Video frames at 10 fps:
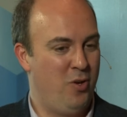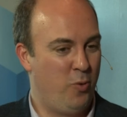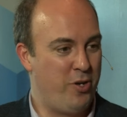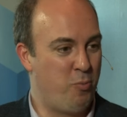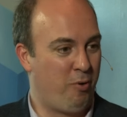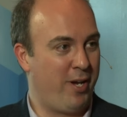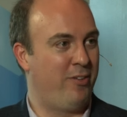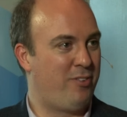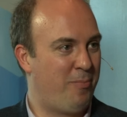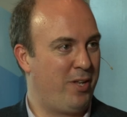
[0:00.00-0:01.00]
when you bring
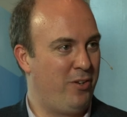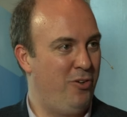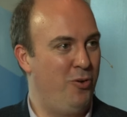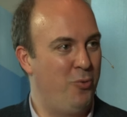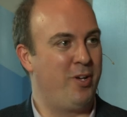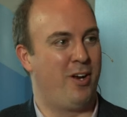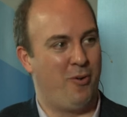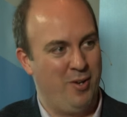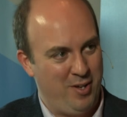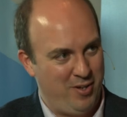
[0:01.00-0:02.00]
in something new, you
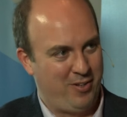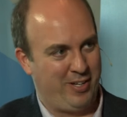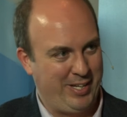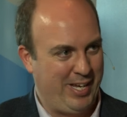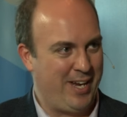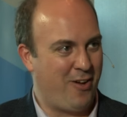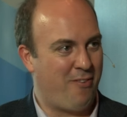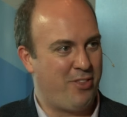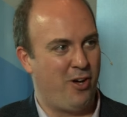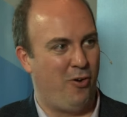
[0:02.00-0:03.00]
know, getting
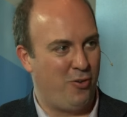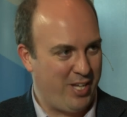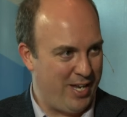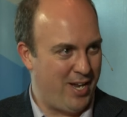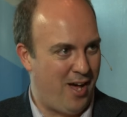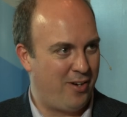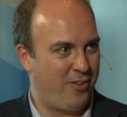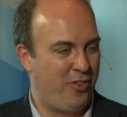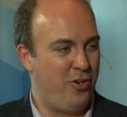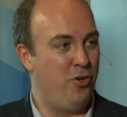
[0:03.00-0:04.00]
off the old, getting
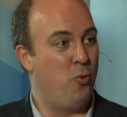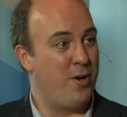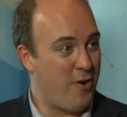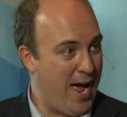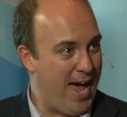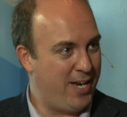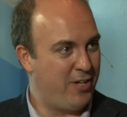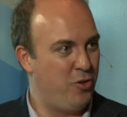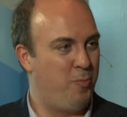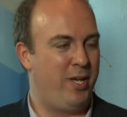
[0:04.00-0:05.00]
onto the new, when you're
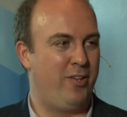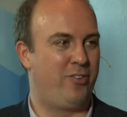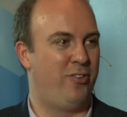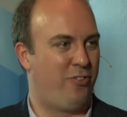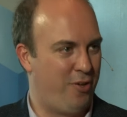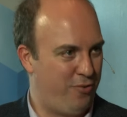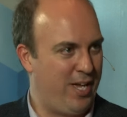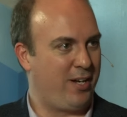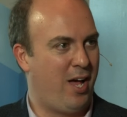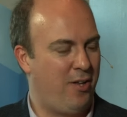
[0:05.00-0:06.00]
adding new pieces, there's
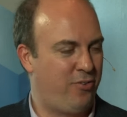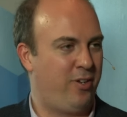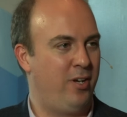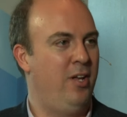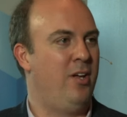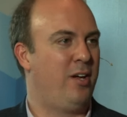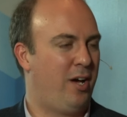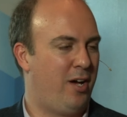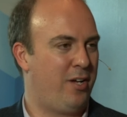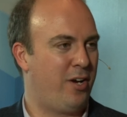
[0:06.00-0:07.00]
that constant,
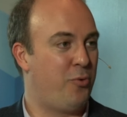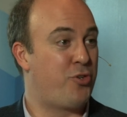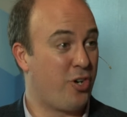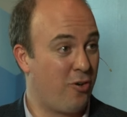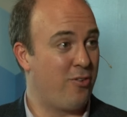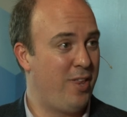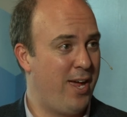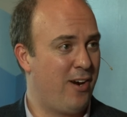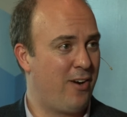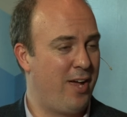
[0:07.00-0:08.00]
uh, you know, churn
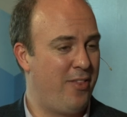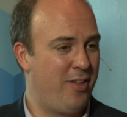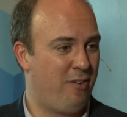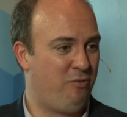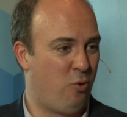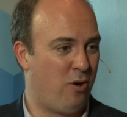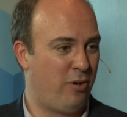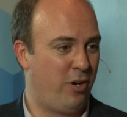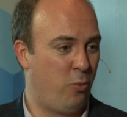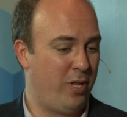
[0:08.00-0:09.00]
there, and therefore,
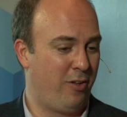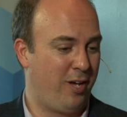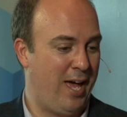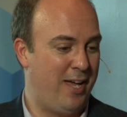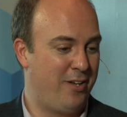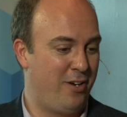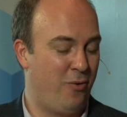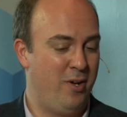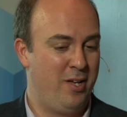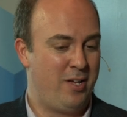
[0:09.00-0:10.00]
you know, we look at, you
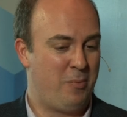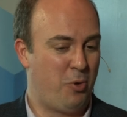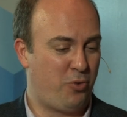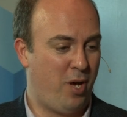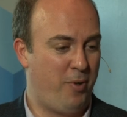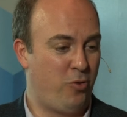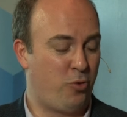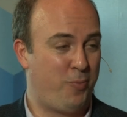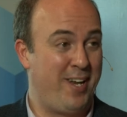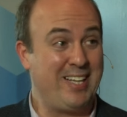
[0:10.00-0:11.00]
know, most companies will
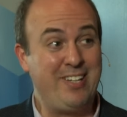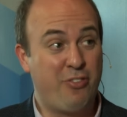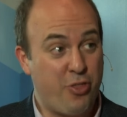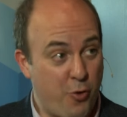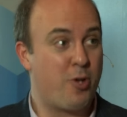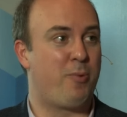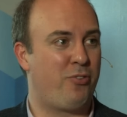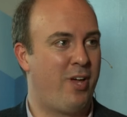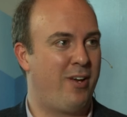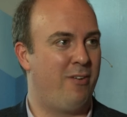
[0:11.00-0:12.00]
spend at least
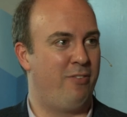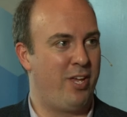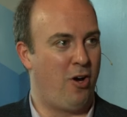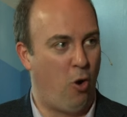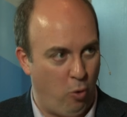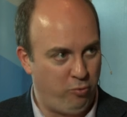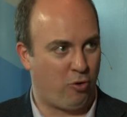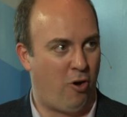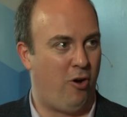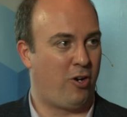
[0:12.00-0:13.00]
30% of the
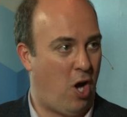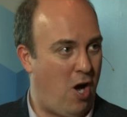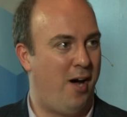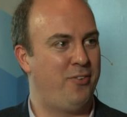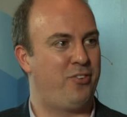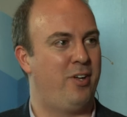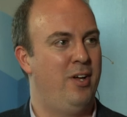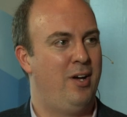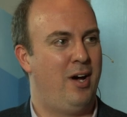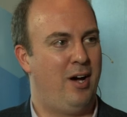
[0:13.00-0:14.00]
overall cost
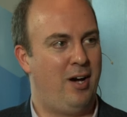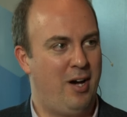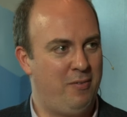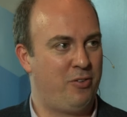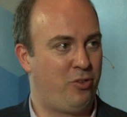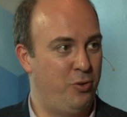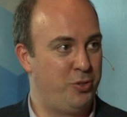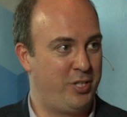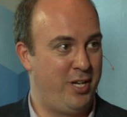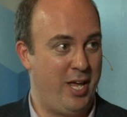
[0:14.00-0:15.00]
uh, of a
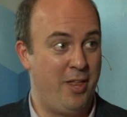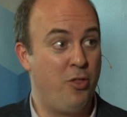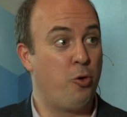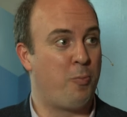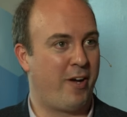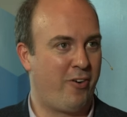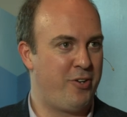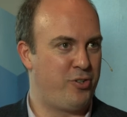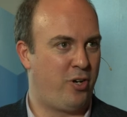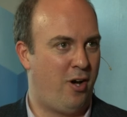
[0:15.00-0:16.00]
solution in those
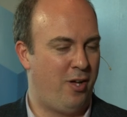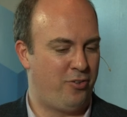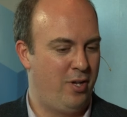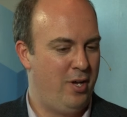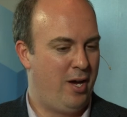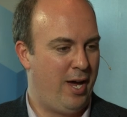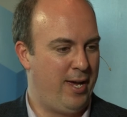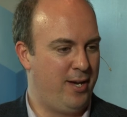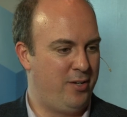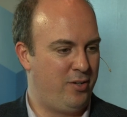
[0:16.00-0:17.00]
migration costs,
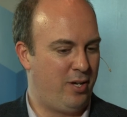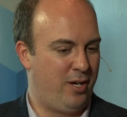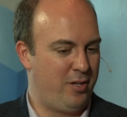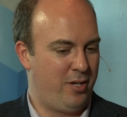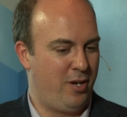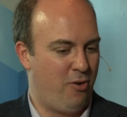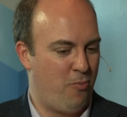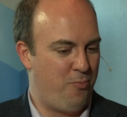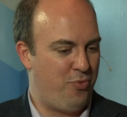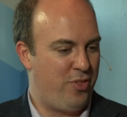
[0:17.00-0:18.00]
and, uh, you know,
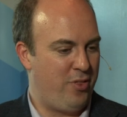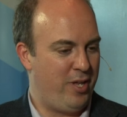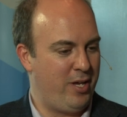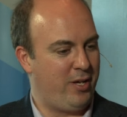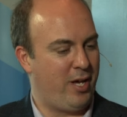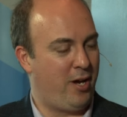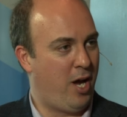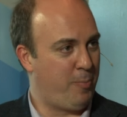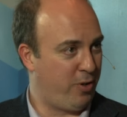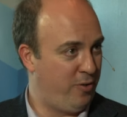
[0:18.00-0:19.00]
the, the kind of
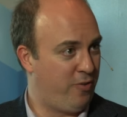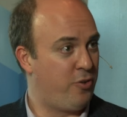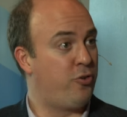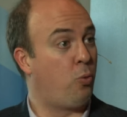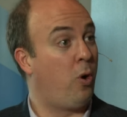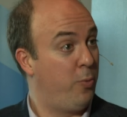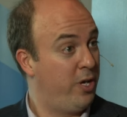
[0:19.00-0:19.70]
hyperconvergence or what